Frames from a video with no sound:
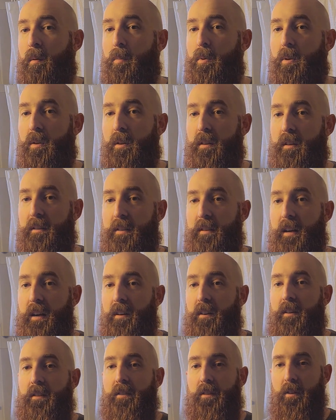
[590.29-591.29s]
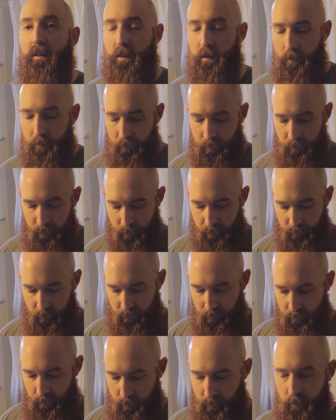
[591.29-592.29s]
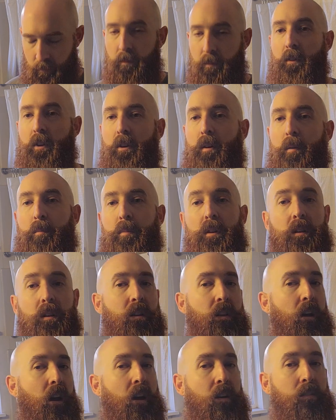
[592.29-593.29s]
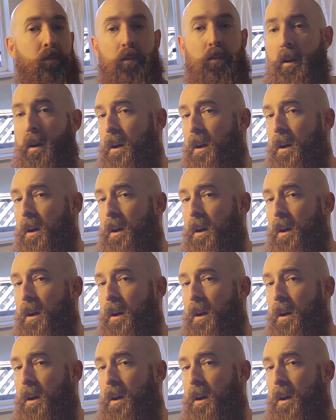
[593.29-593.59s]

pull these down until they're completely off.